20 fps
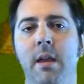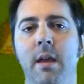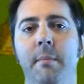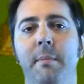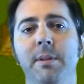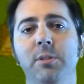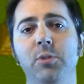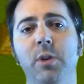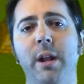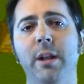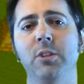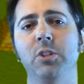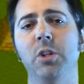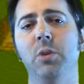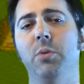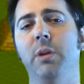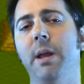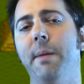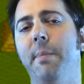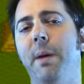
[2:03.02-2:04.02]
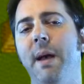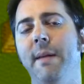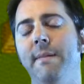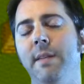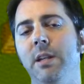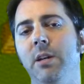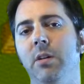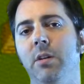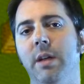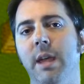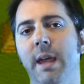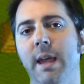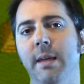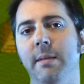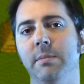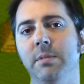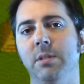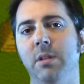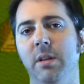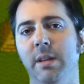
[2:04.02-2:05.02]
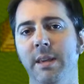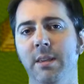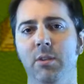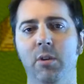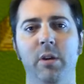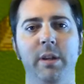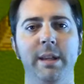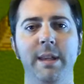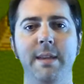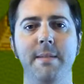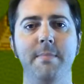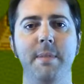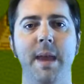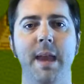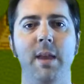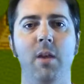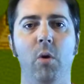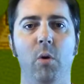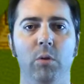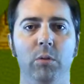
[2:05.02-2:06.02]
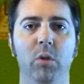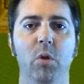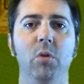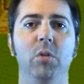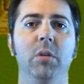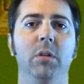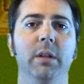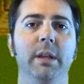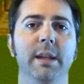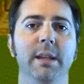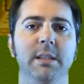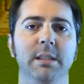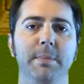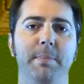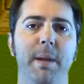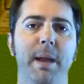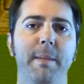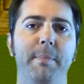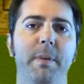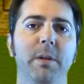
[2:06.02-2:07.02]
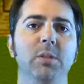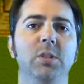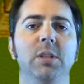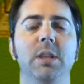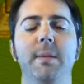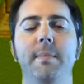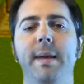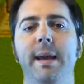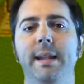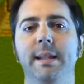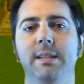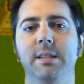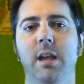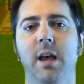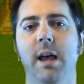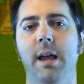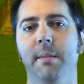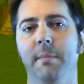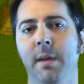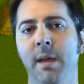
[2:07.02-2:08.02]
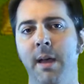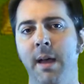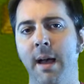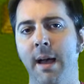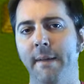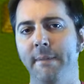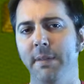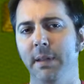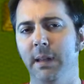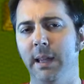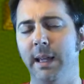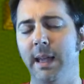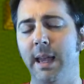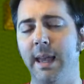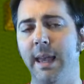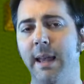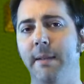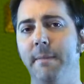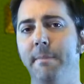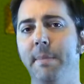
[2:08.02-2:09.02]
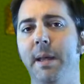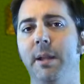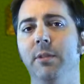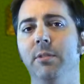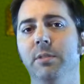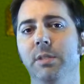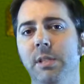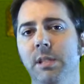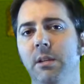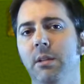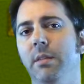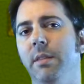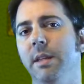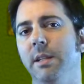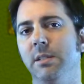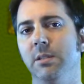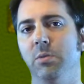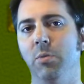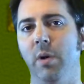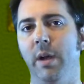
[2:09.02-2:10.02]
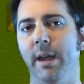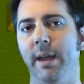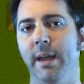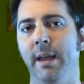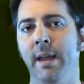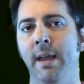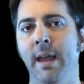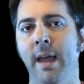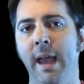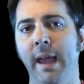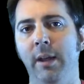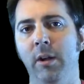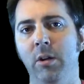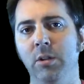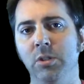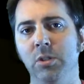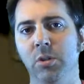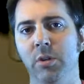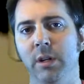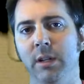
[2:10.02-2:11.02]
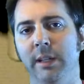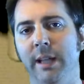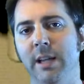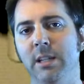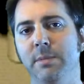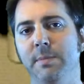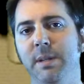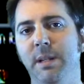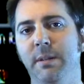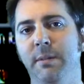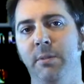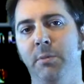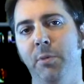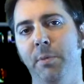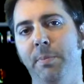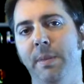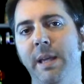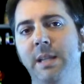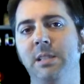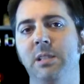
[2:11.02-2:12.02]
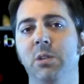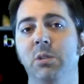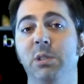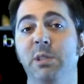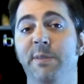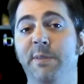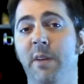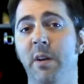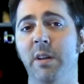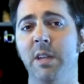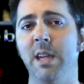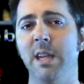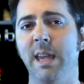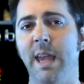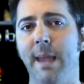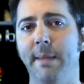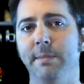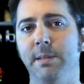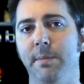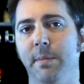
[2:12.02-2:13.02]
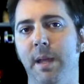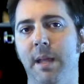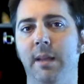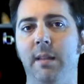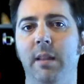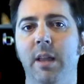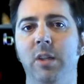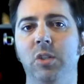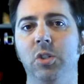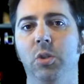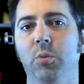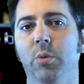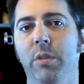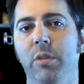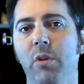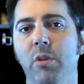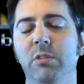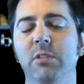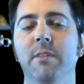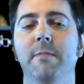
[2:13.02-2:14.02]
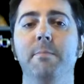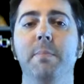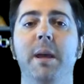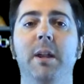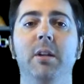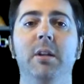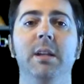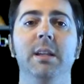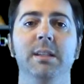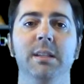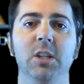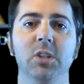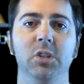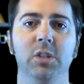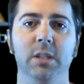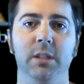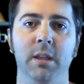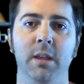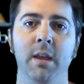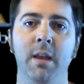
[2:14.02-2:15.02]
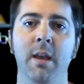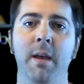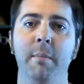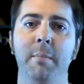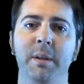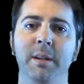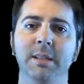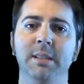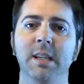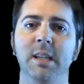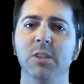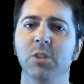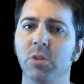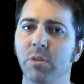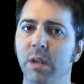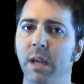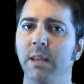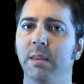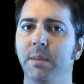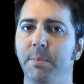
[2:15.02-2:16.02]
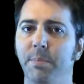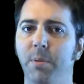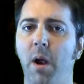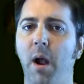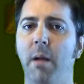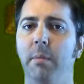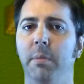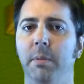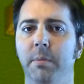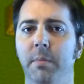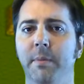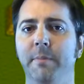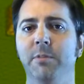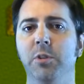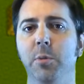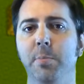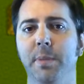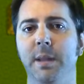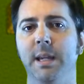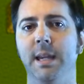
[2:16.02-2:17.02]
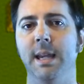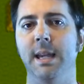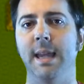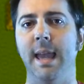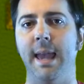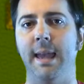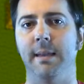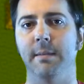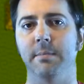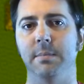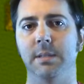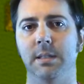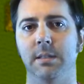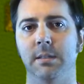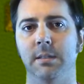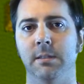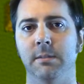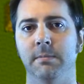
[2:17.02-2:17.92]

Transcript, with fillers: My strategy when I buy video games, either on eBay or locally, is to buy a bunch of them at a time. I feel like I get a better deal this way, and also it allows me to replace those funky games in my collection with those of better condition. But it does create the problem of duplicate games.